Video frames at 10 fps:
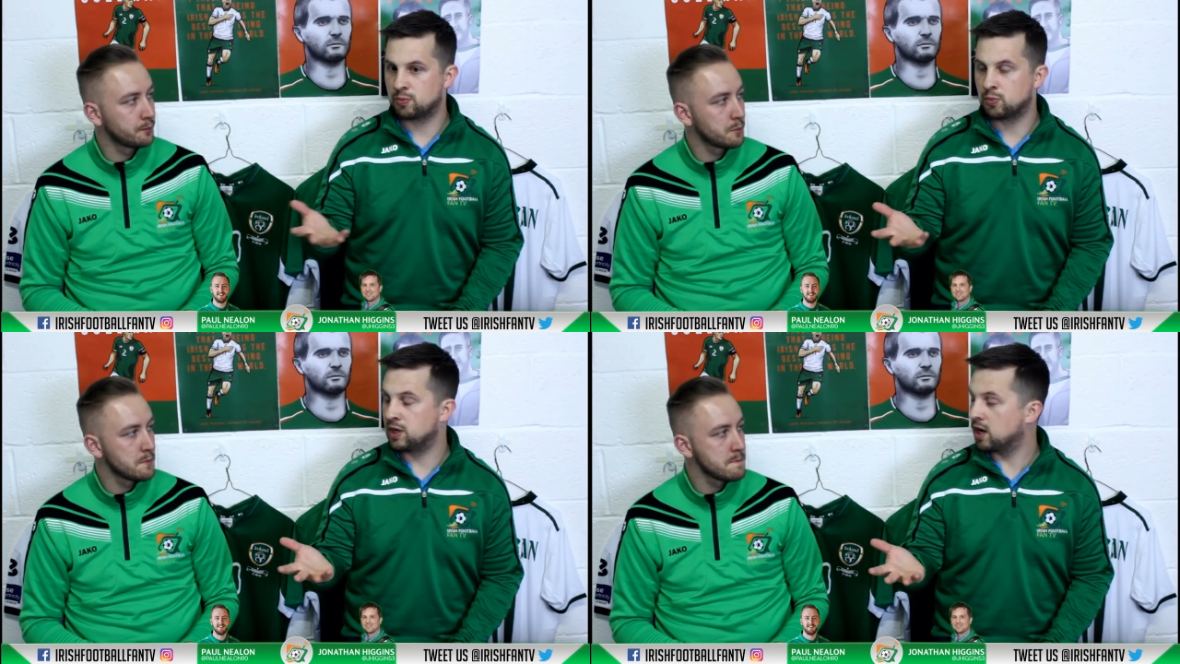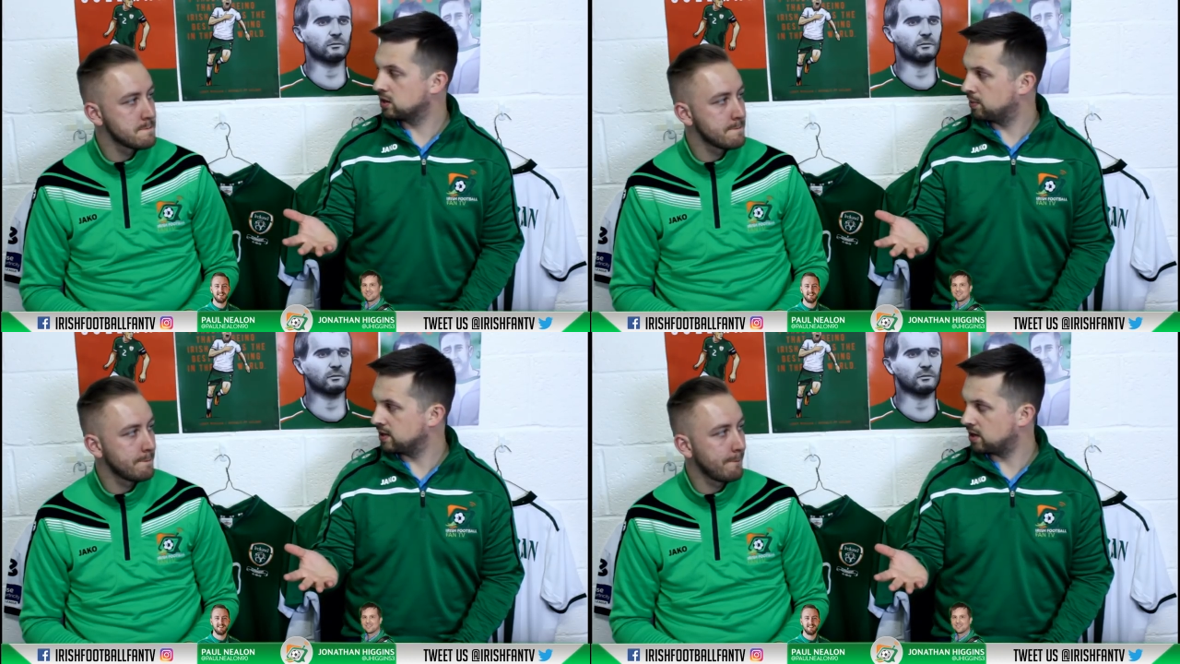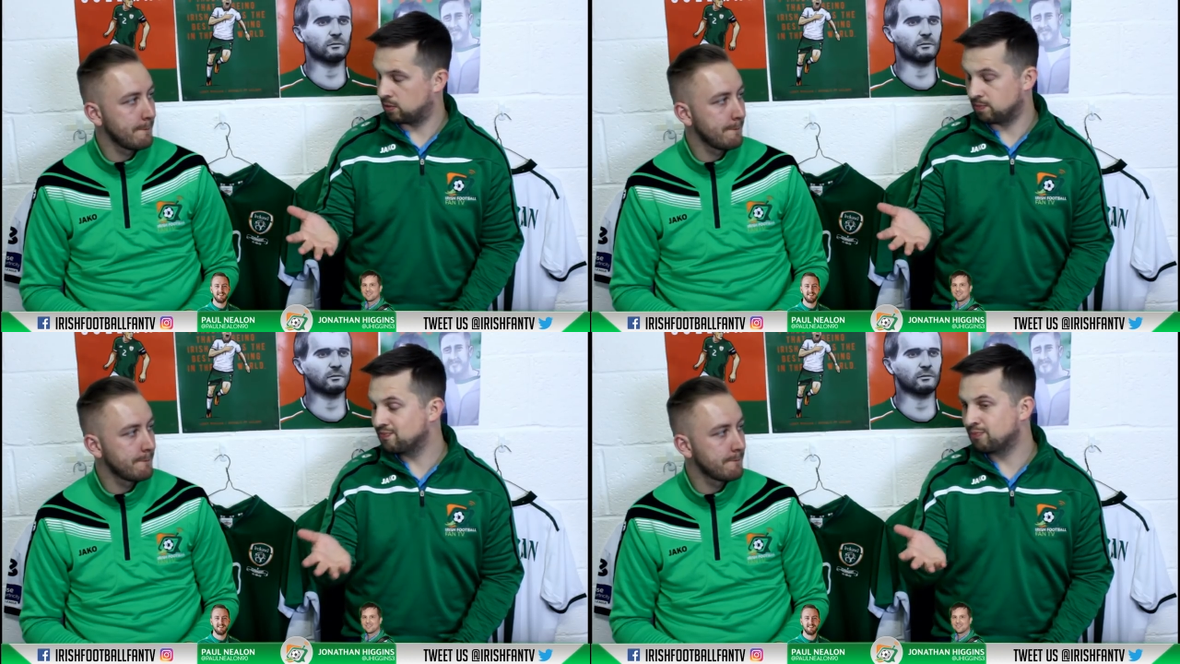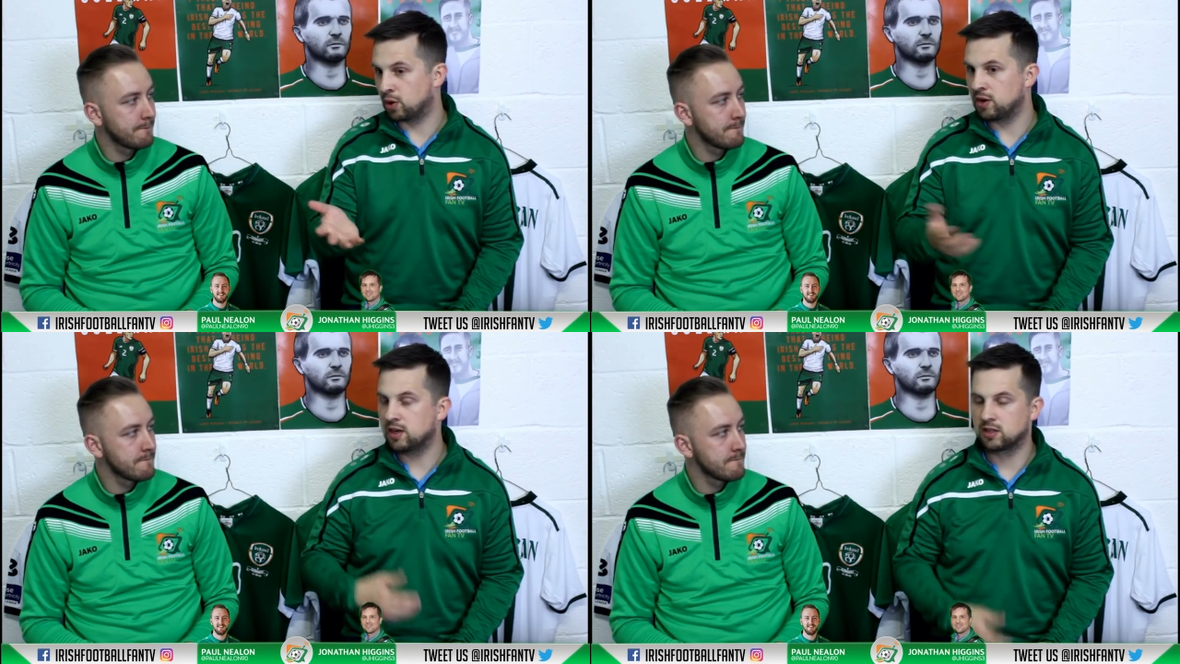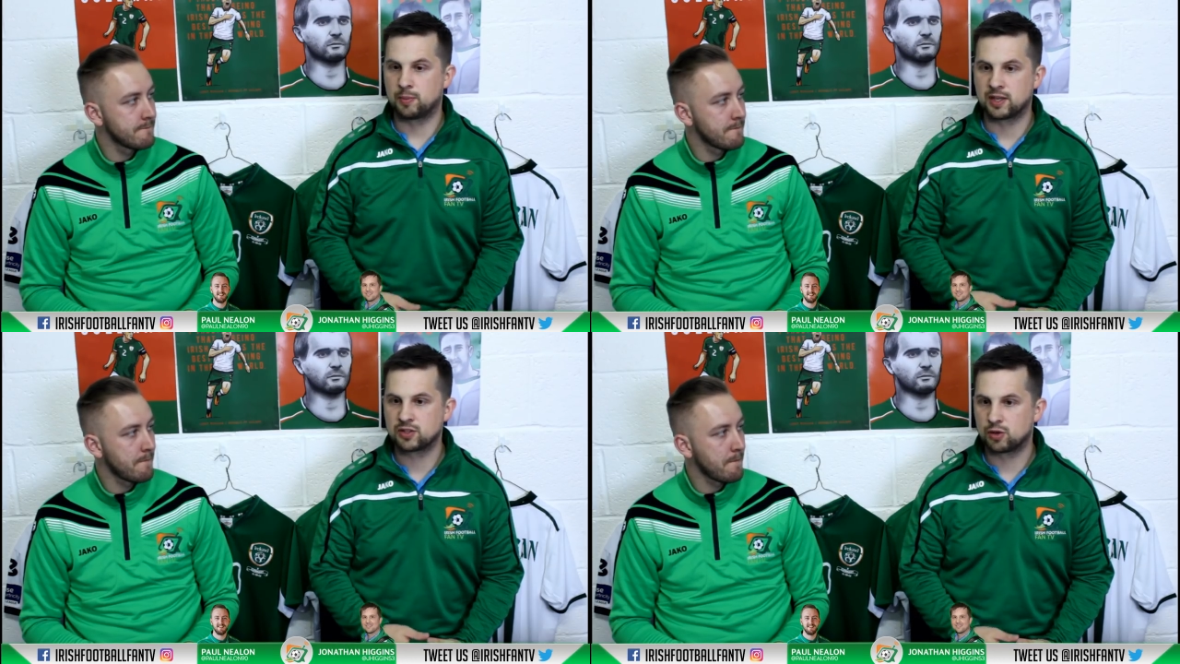Speaker 1: We got the best. Our Burnley got
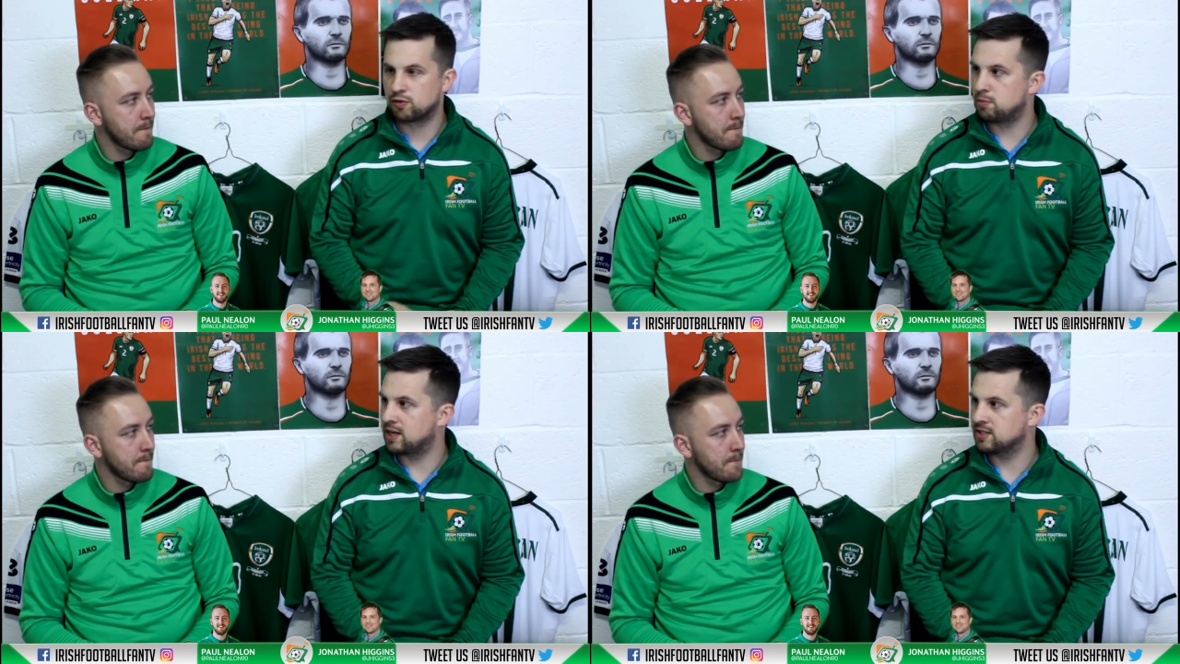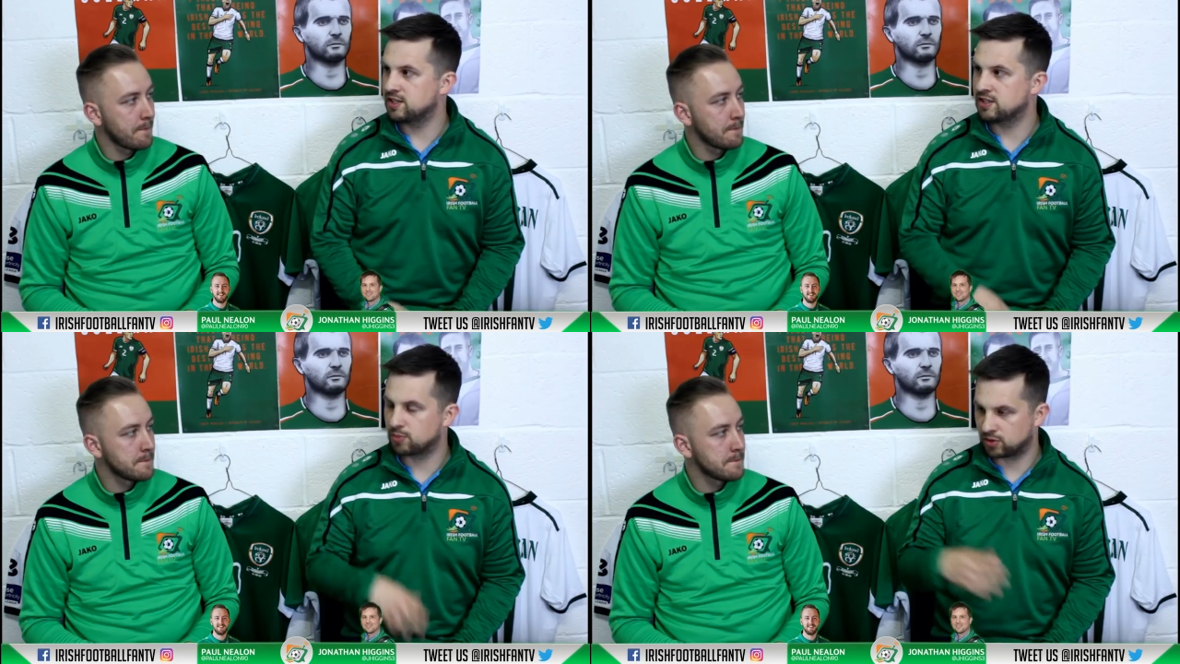the best out of him last season,